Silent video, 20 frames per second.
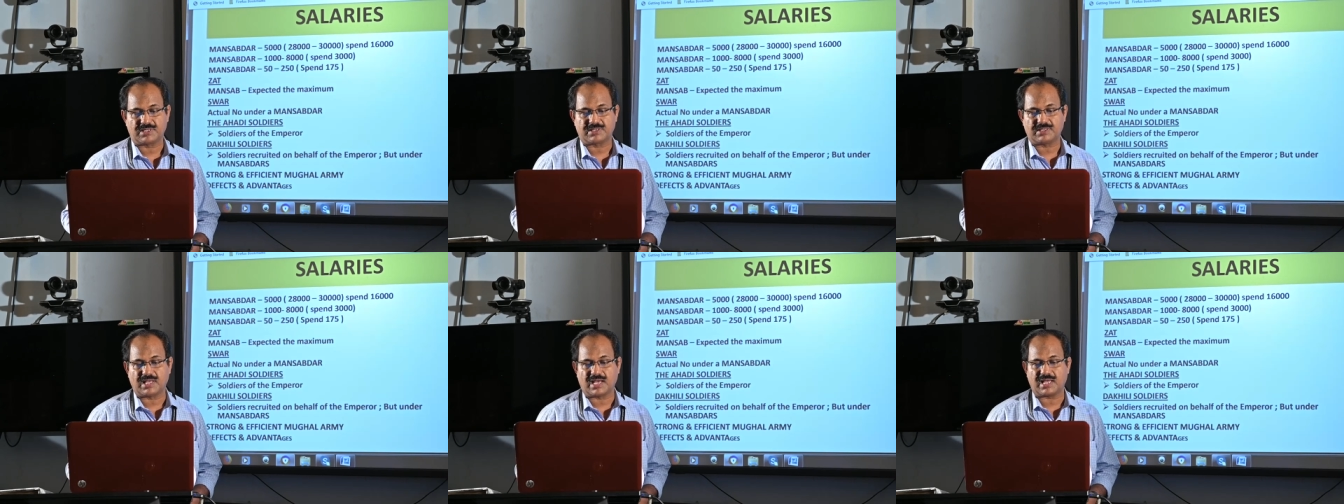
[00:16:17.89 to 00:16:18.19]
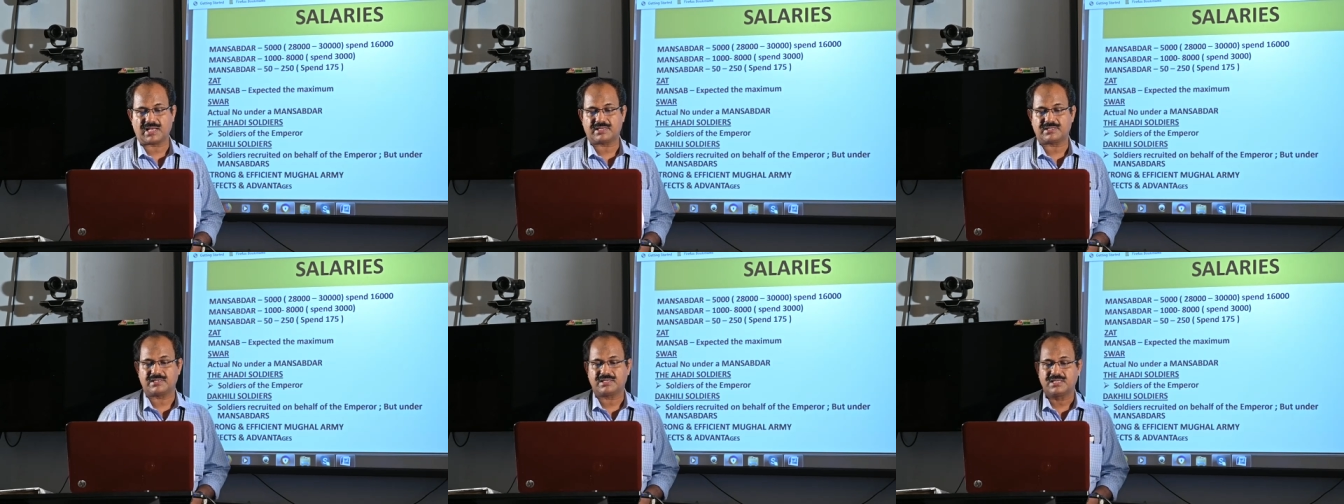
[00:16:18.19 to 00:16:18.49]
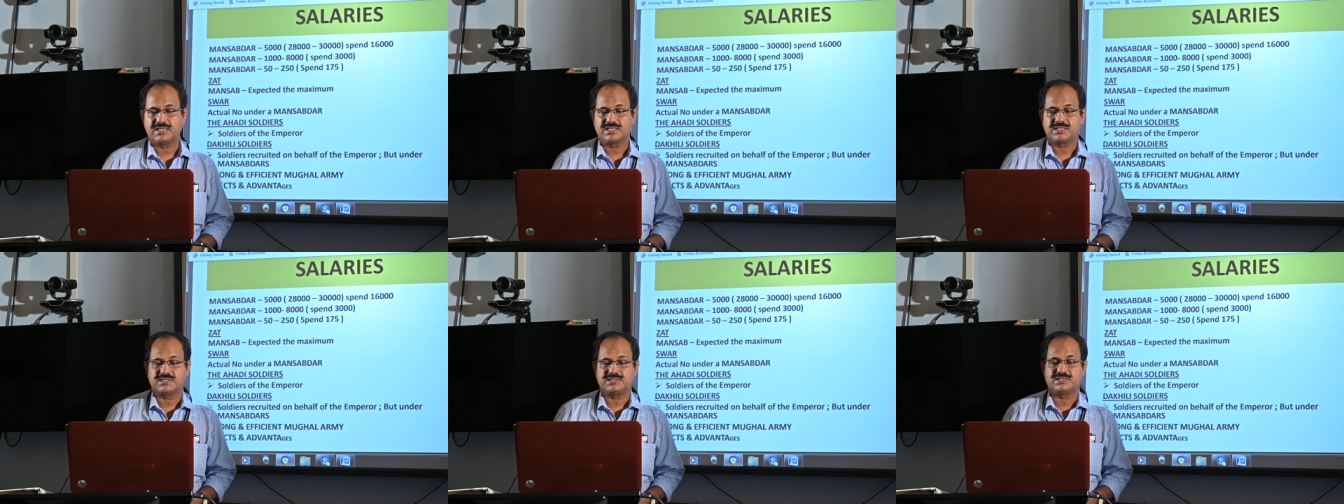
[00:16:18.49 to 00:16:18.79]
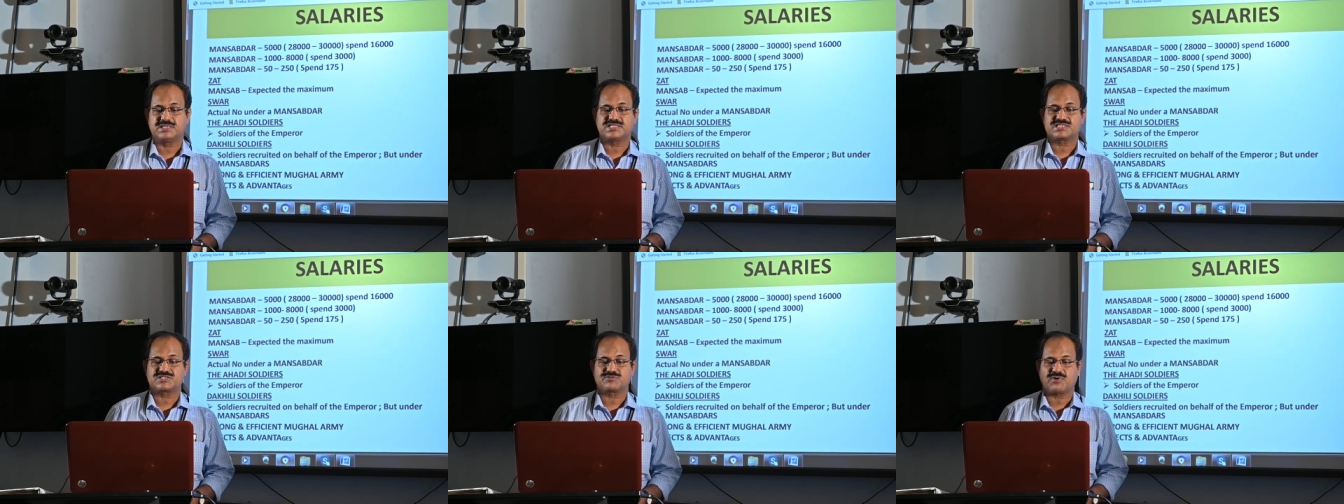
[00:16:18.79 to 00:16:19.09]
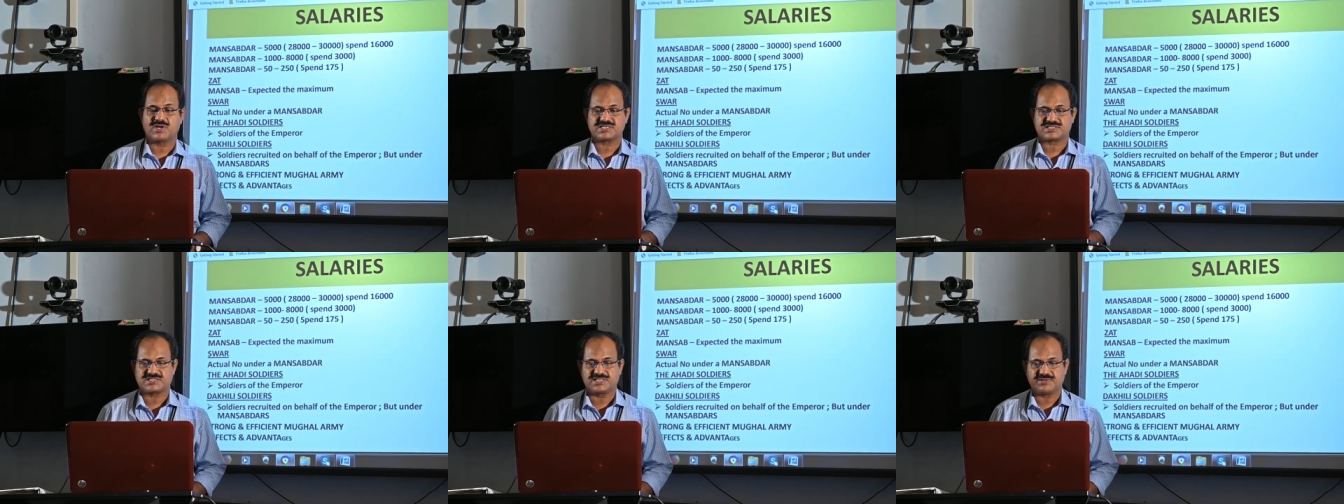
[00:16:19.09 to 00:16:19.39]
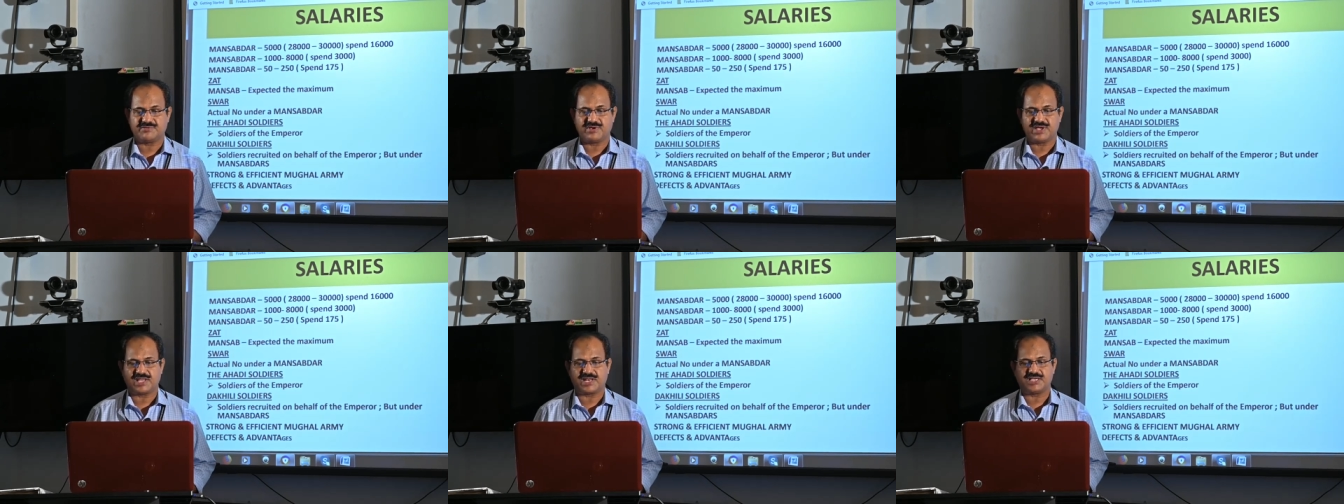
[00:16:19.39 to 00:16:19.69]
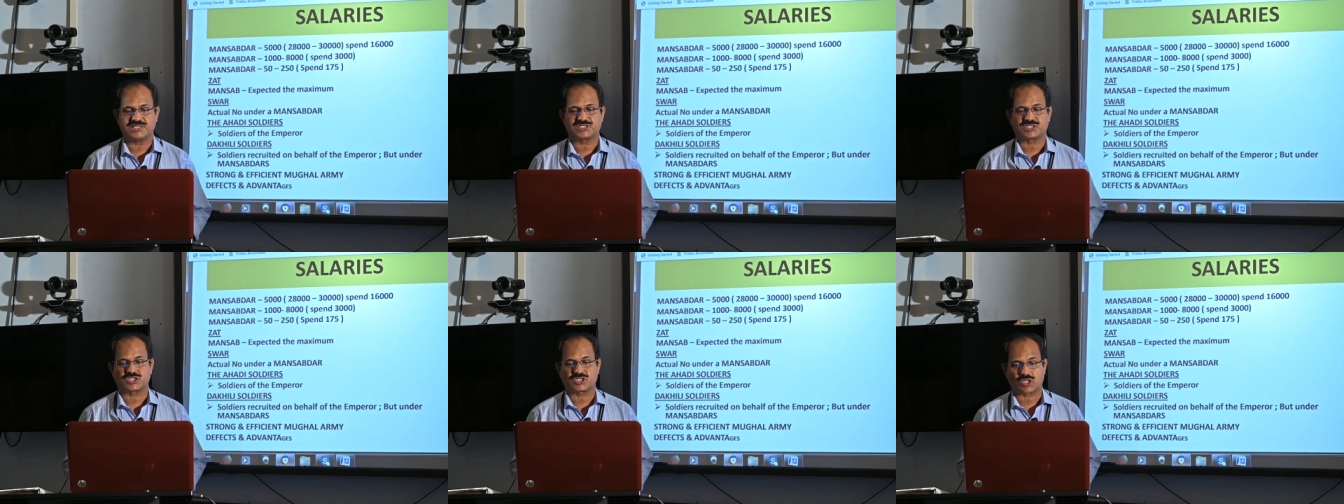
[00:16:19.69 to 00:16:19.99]
Then this was the
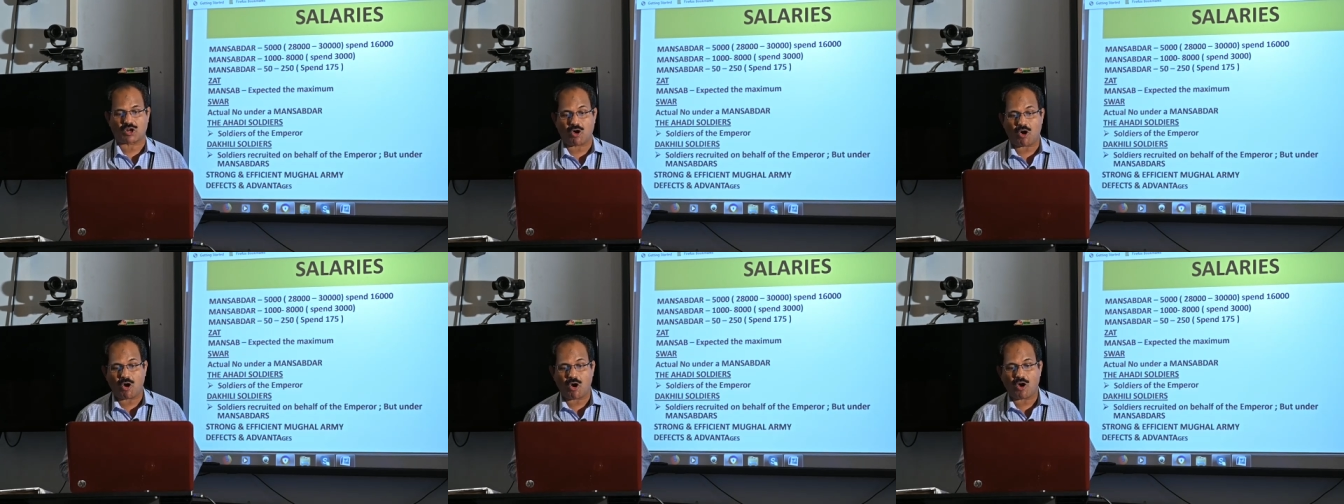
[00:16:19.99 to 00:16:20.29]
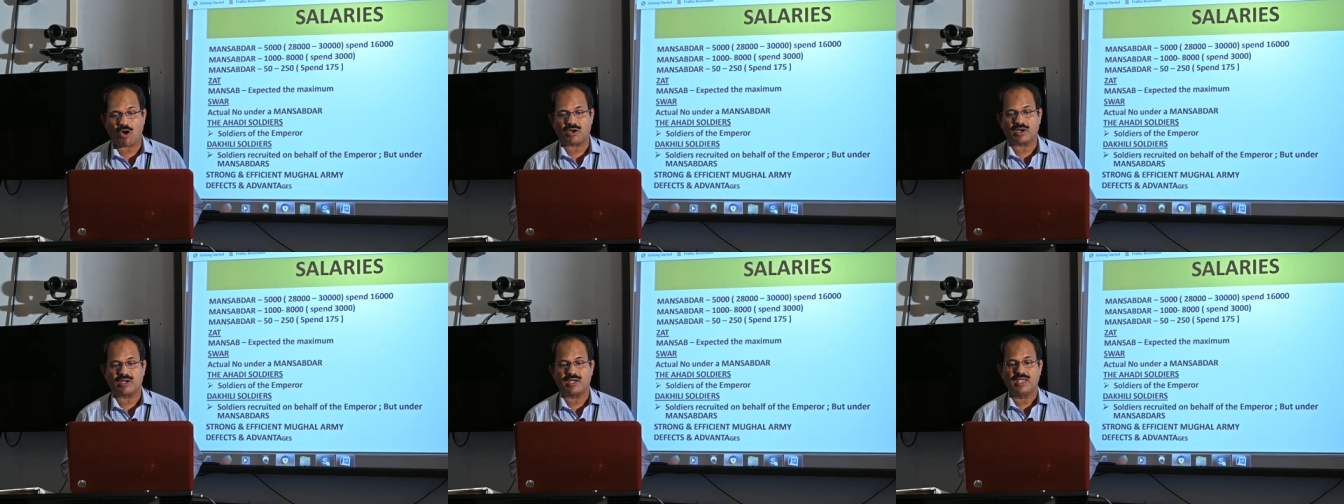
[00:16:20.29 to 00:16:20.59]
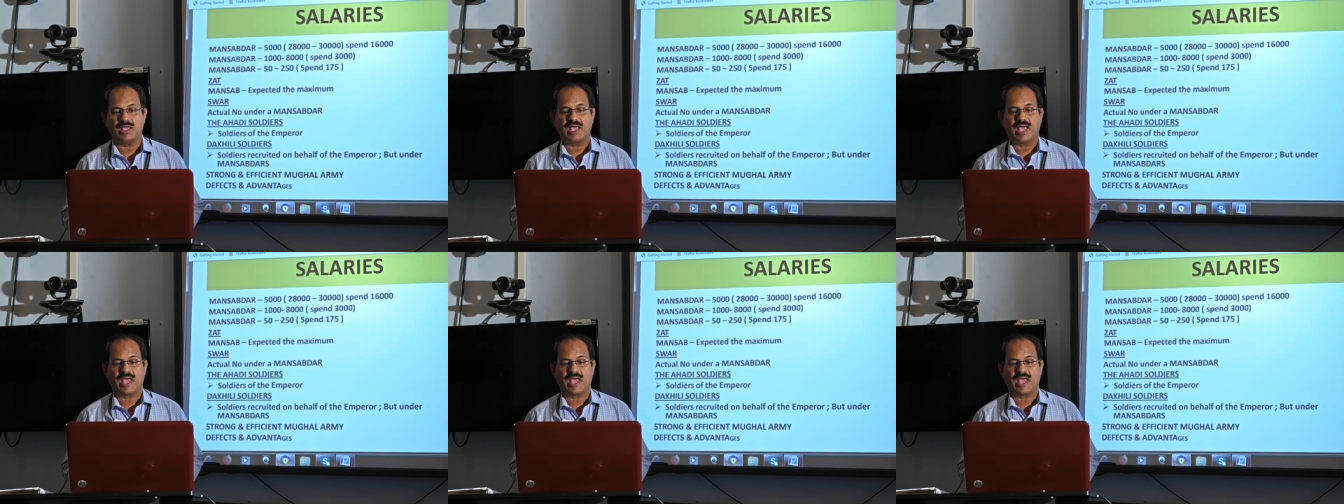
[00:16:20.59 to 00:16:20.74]
very strong